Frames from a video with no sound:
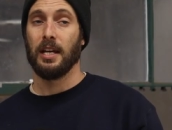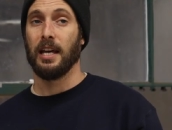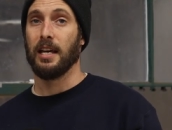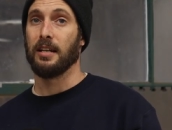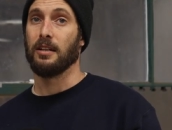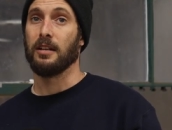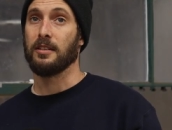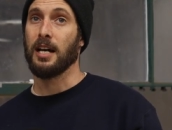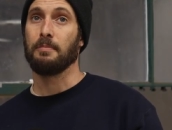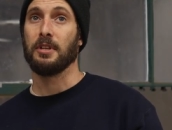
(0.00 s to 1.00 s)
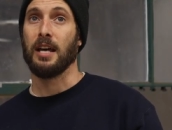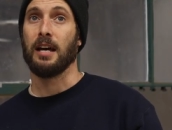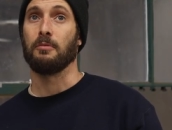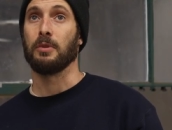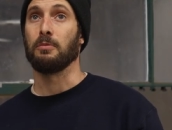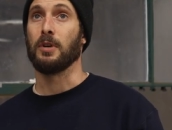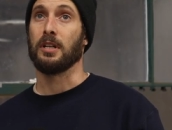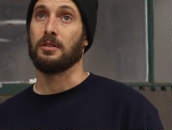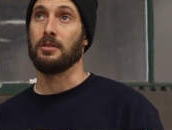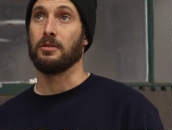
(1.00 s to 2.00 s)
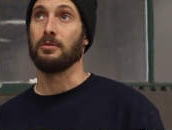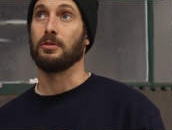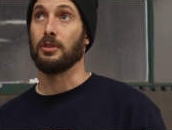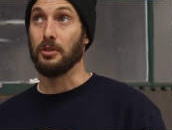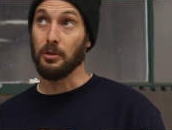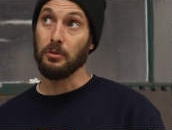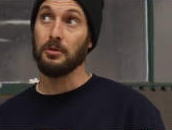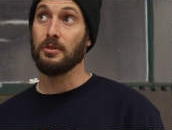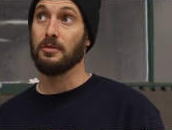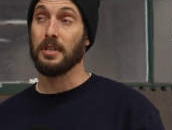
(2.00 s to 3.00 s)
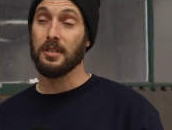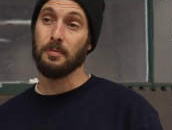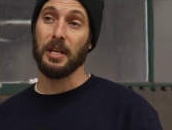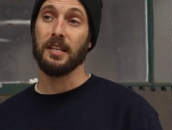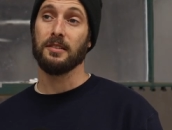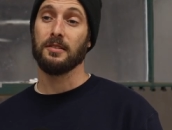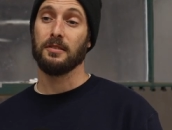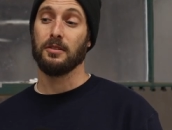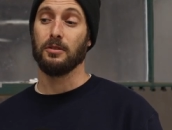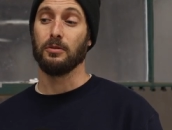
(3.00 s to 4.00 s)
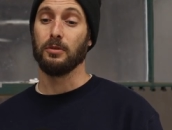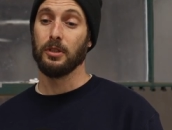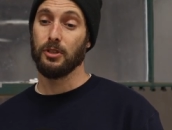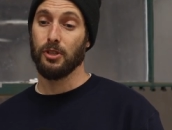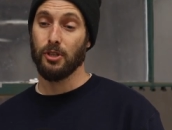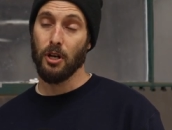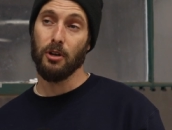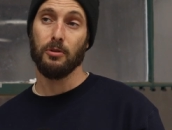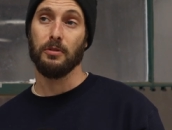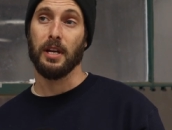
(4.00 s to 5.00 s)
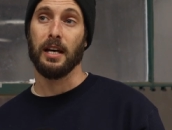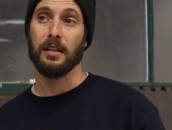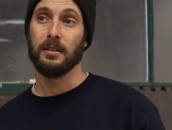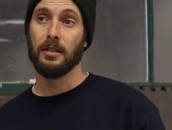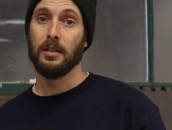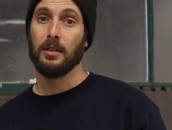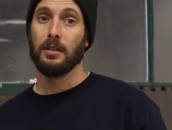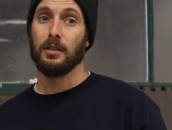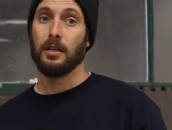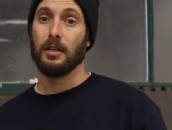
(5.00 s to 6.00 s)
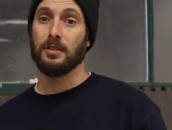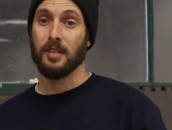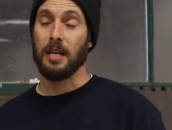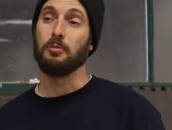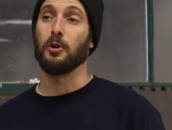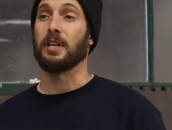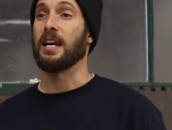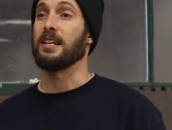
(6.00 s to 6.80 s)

And on top of that, we want to use this space to show that skateboarding